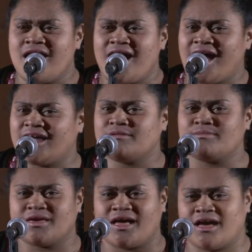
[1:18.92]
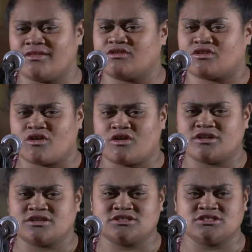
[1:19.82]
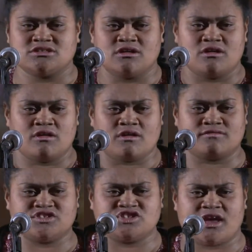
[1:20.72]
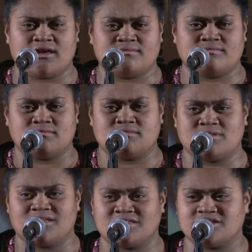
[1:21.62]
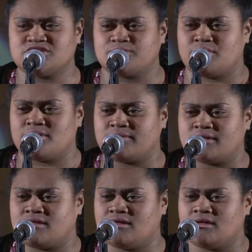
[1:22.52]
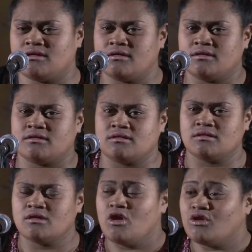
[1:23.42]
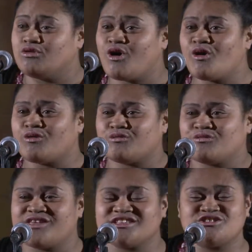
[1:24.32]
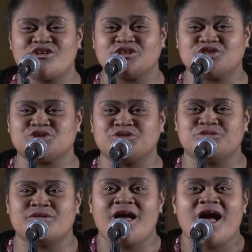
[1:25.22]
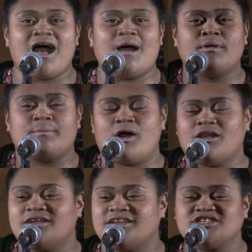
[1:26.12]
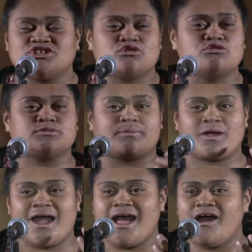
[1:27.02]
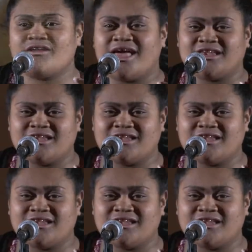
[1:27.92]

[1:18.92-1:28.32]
hiding behind the curtains of shame and disappointment. No, that's not true. I'm a Polynesian who's proud and